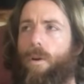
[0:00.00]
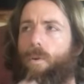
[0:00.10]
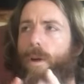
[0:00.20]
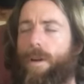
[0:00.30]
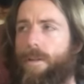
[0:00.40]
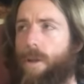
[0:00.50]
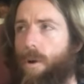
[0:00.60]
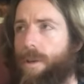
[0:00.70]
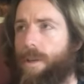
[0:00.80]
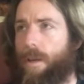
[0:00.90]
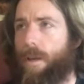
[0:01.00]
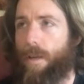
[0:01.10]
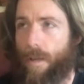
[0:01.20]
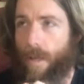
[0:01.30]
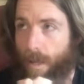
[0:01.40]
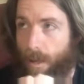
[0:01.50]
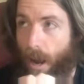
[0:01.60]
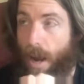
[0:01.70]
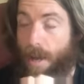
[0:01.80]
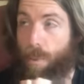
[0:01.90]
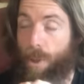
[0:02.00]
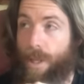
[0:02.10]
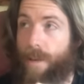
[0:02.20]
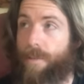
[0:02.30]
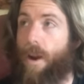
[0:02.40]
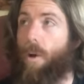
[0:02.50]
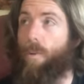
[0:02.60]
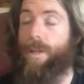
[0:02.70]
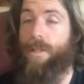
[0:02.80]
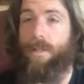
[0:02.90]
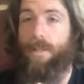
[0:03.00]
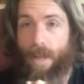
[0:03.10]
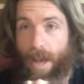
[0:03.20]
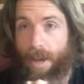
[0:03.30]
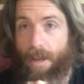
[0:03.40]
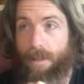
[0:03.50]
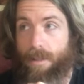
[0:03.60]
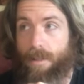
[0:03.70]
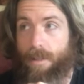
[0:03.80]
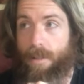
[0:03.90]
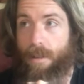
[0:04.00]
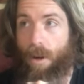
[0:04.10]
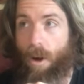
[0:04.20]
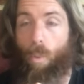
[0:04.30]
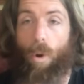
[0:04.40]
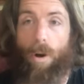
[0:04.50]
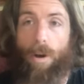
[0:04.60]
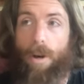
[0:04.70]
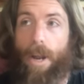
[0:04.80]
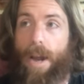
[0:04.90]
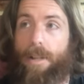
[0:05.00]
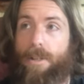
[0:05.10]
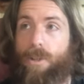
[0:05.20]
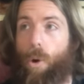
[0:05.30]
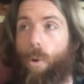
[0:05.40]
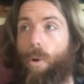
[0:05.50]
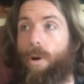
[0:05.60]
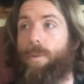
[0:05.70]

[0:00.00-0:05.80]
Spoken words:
Well, and it's always, I believe it always has a word at its core,